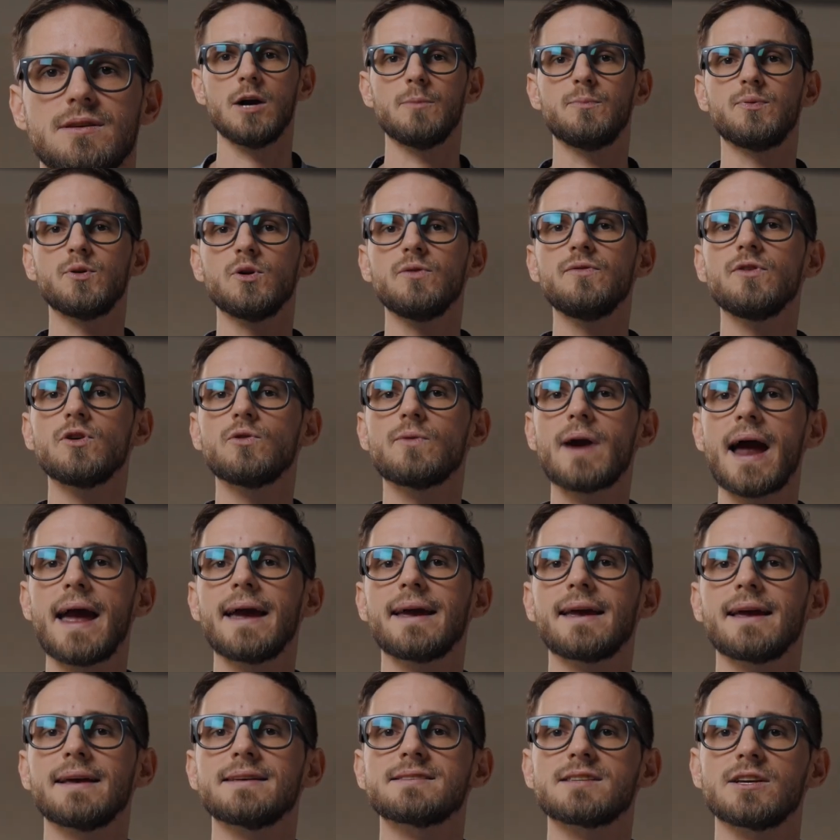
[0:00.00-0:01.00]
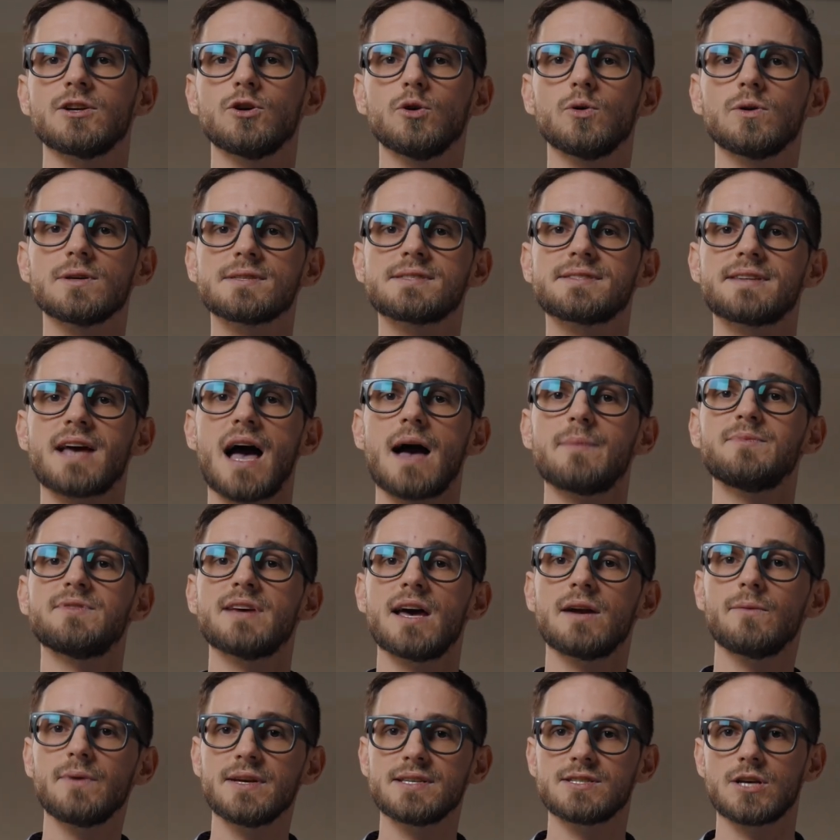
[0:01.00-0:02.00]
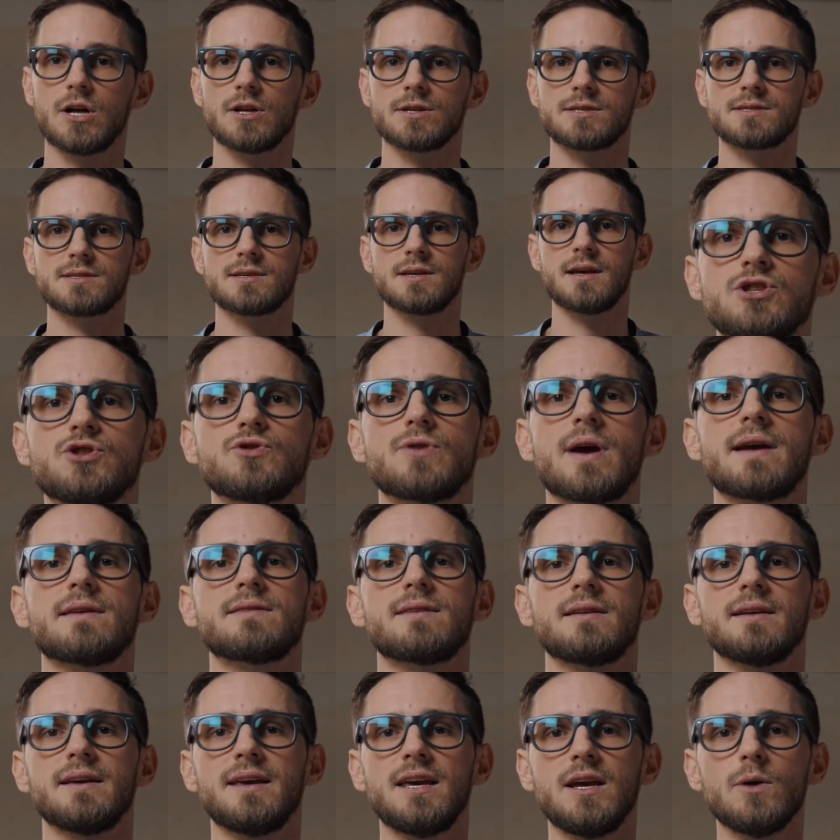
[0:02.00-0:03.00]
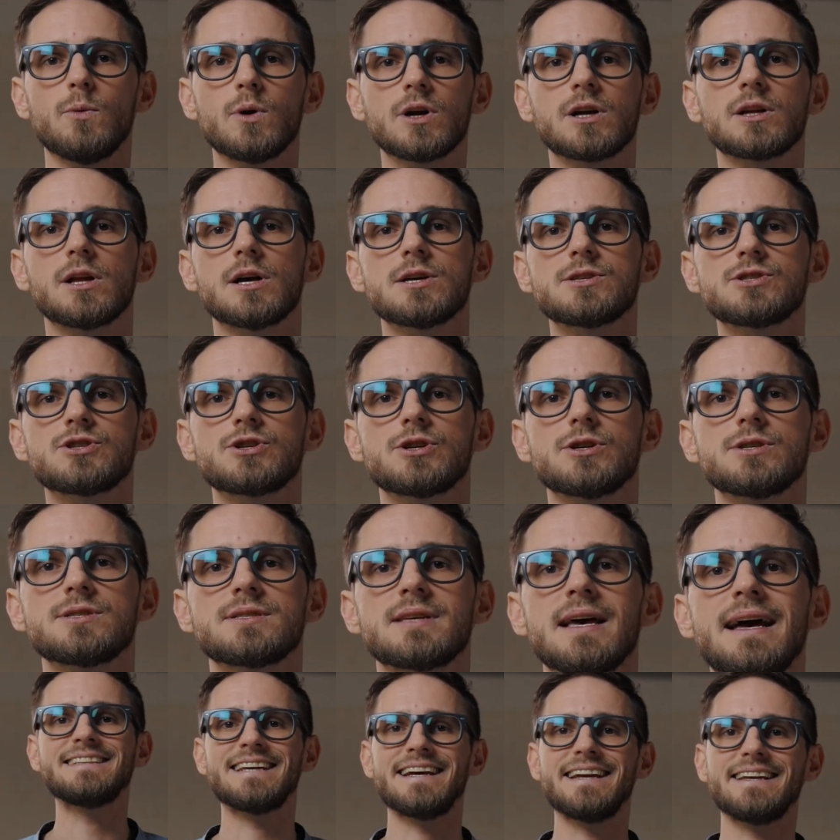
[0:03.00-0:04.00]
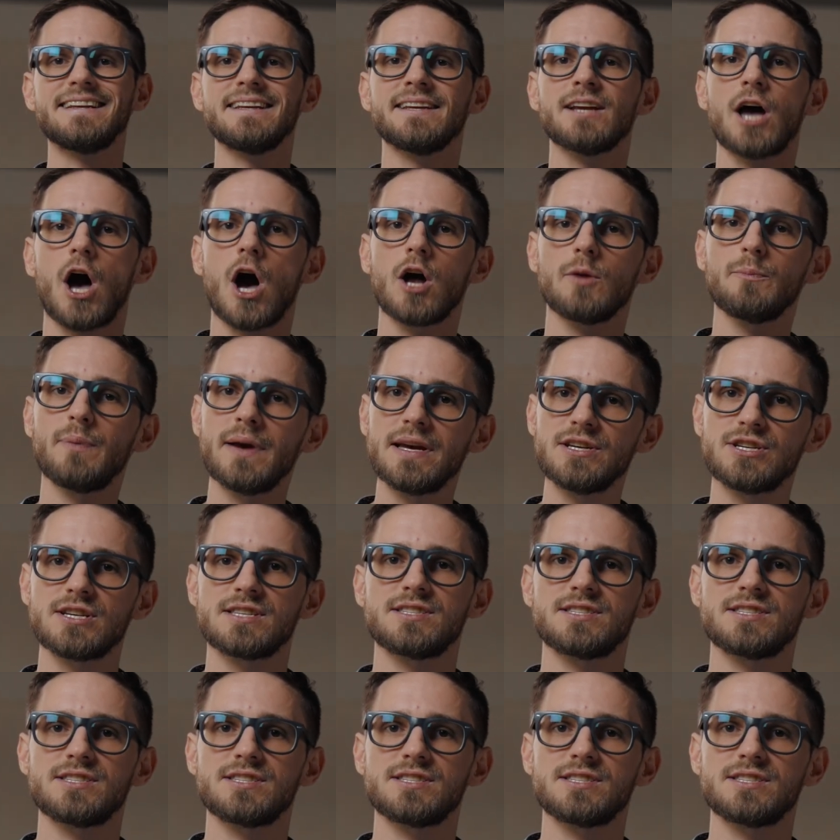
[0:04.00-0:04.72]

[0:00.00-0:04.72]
Improve your rankings in Google's top 10 results, strengthen keyword clusters, tighten on-page